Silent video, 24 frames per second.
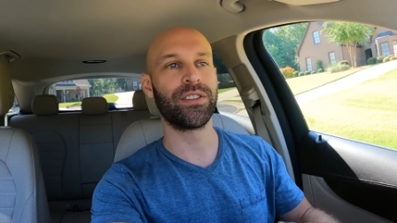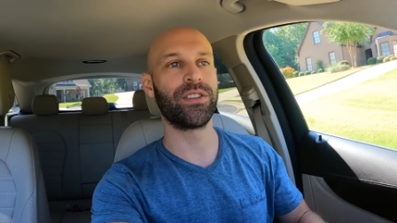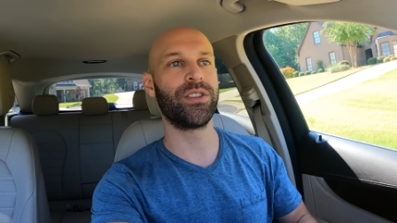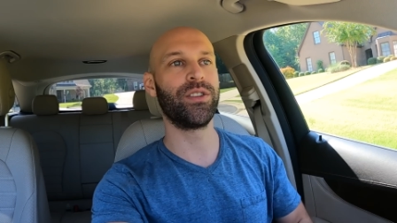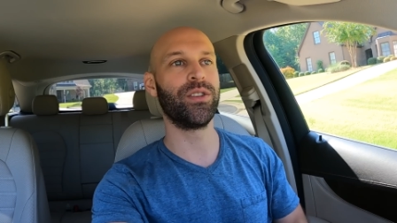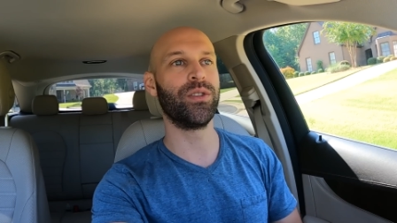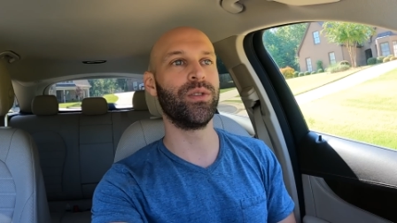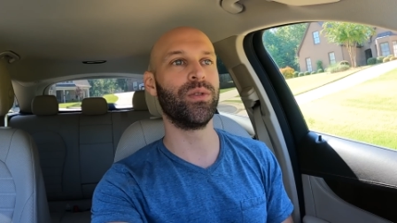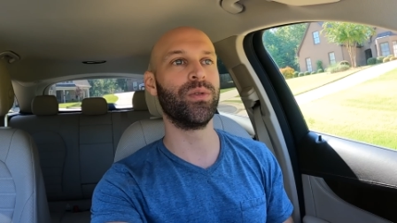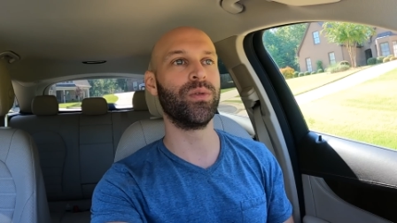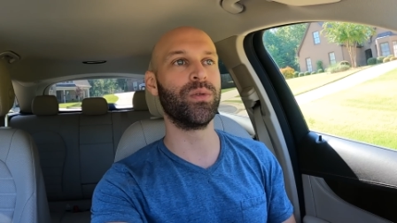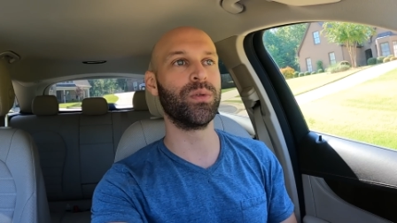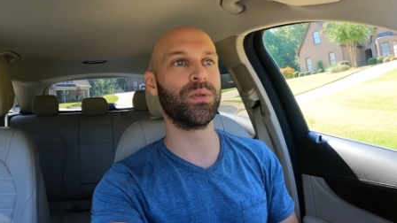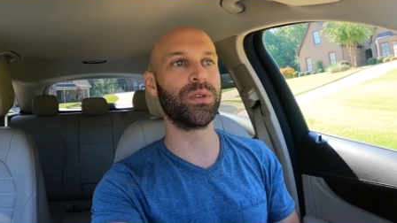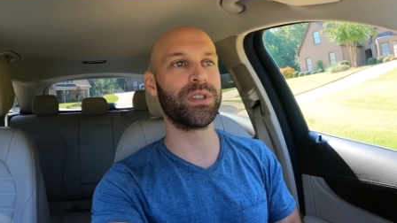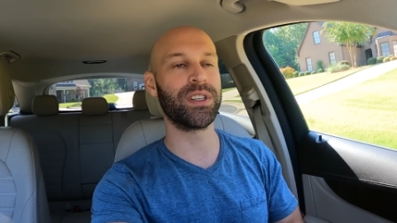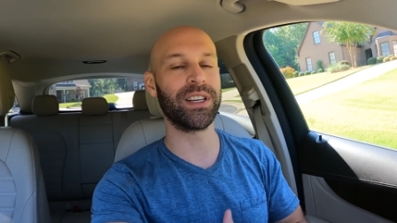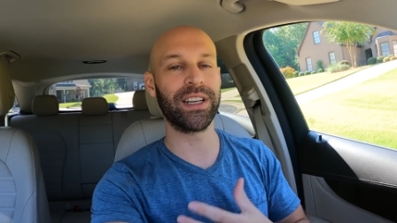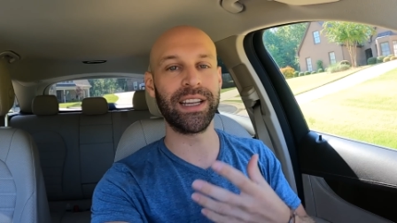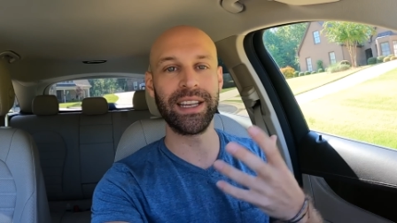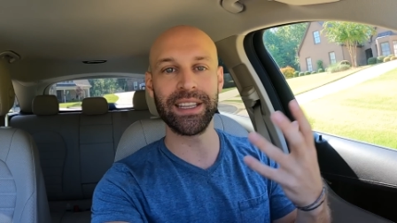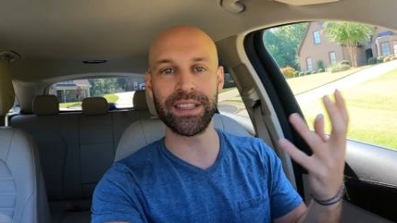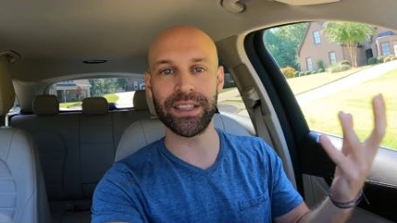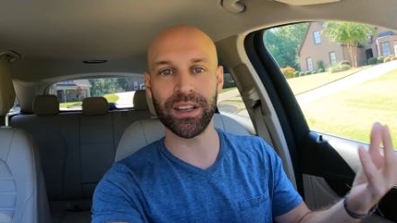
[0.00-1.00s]
to
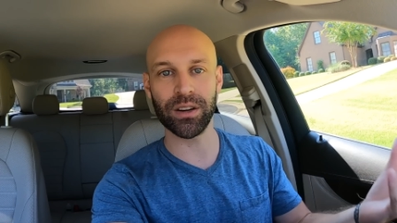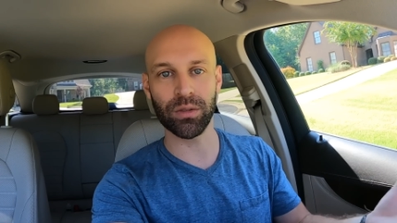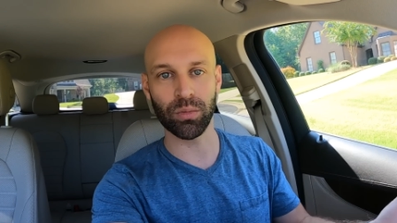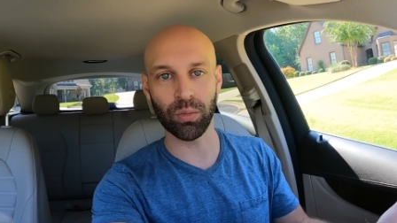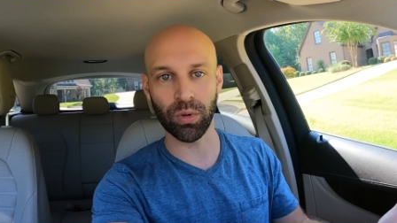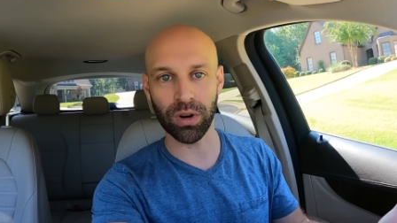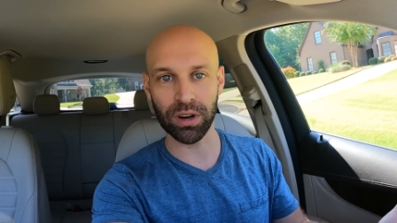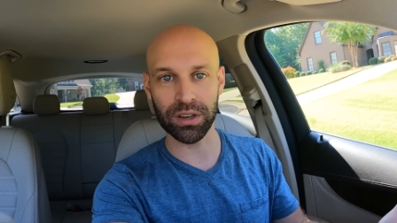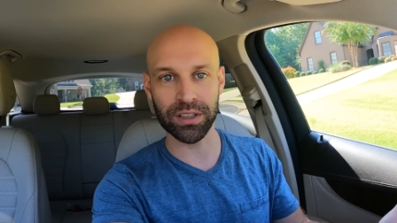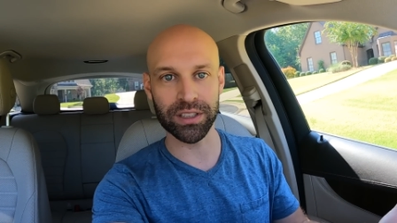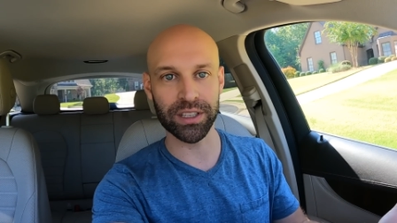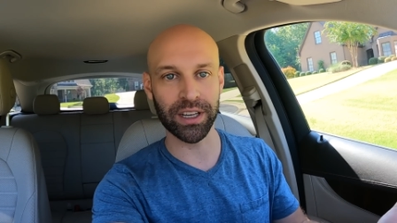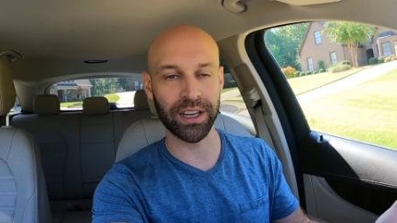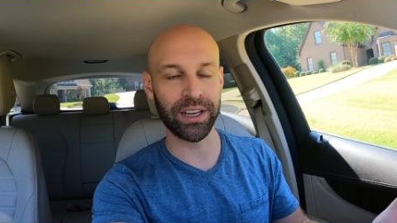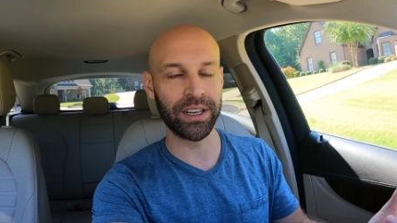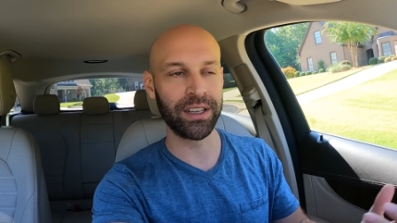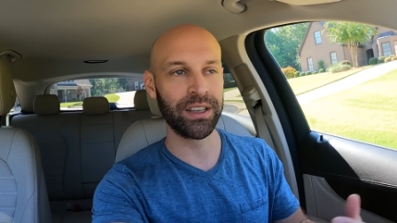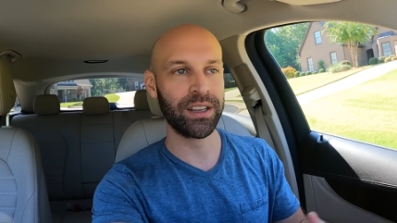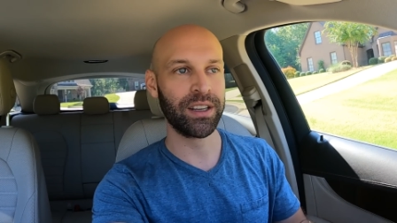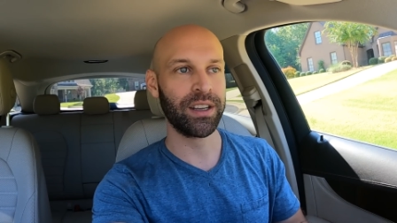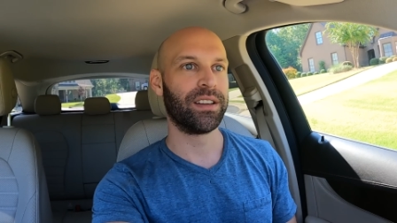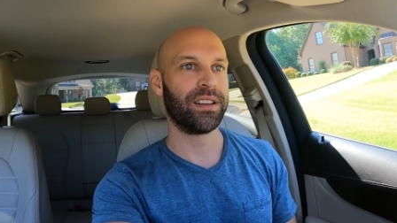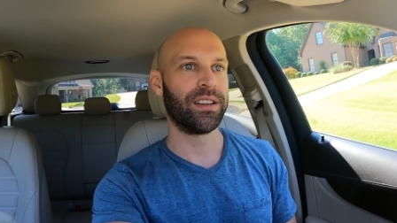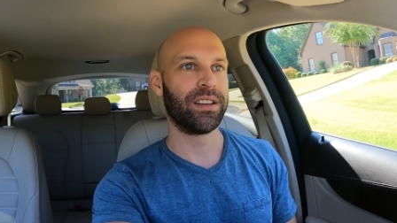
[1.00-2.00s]
get their work done.